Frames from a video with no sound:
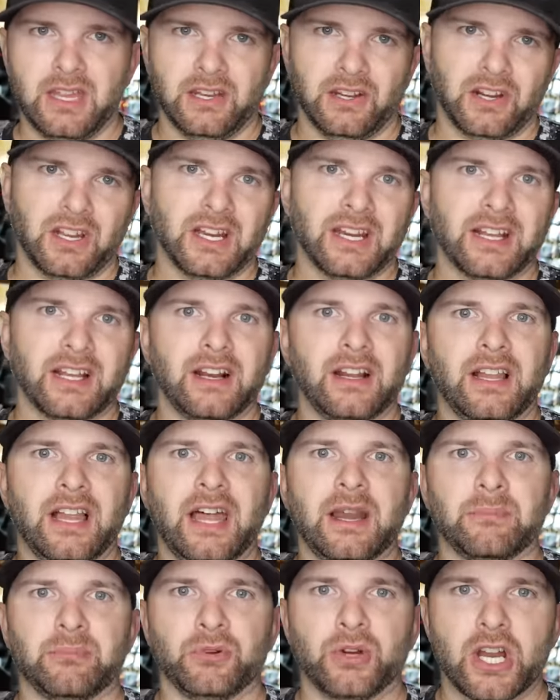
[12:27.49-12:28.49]
you're gonna get a
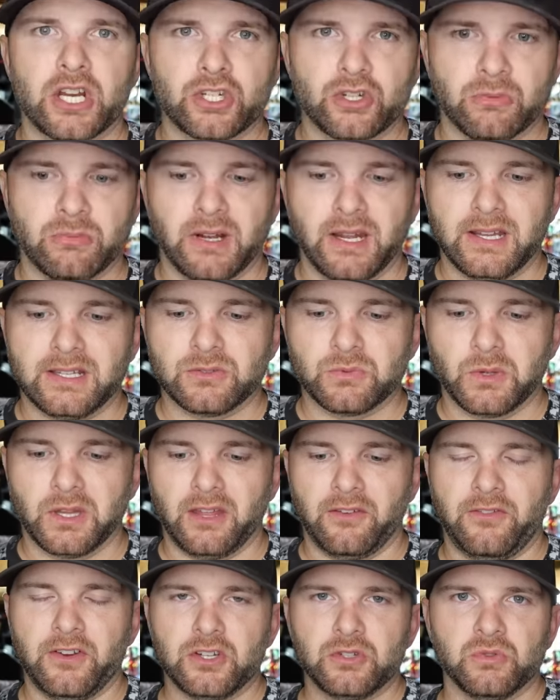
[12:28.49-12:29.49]
lot of pressure bites where
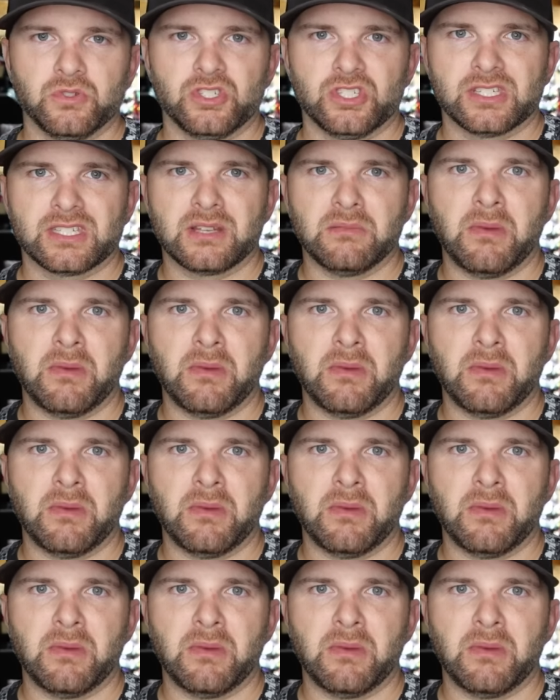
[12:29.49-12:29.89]
that fish will just